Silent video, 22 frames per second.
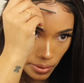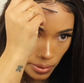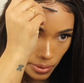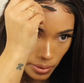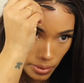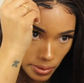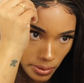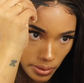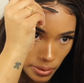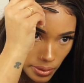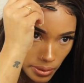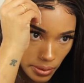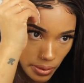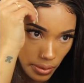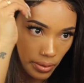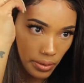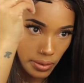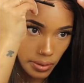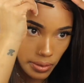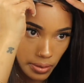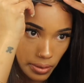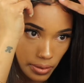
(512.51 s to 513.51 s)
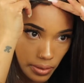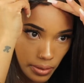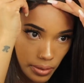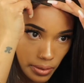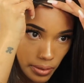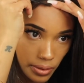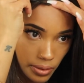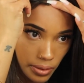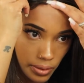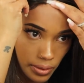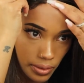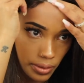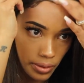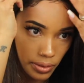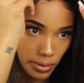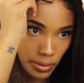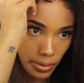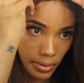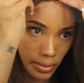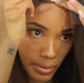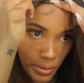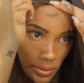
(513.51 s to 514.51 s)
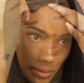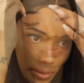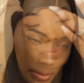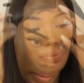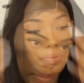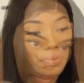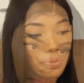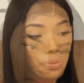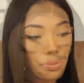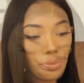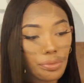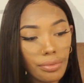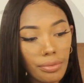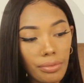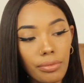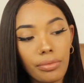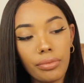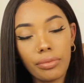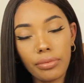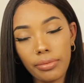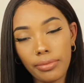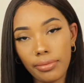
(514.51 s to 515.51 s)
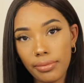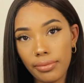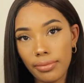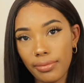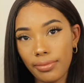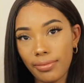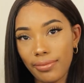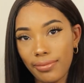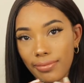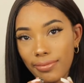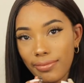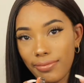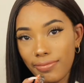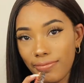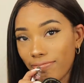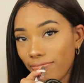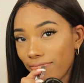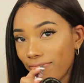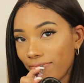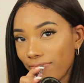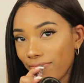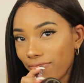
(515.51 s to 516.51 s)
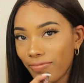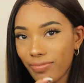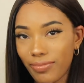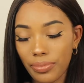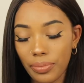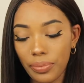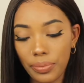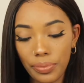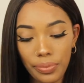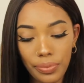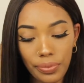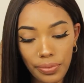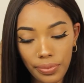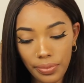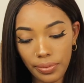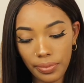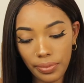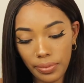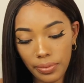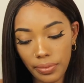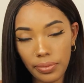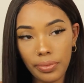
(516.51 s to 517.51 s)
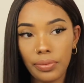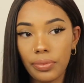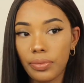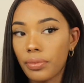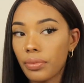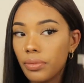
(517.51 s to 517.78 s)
Nothing is said.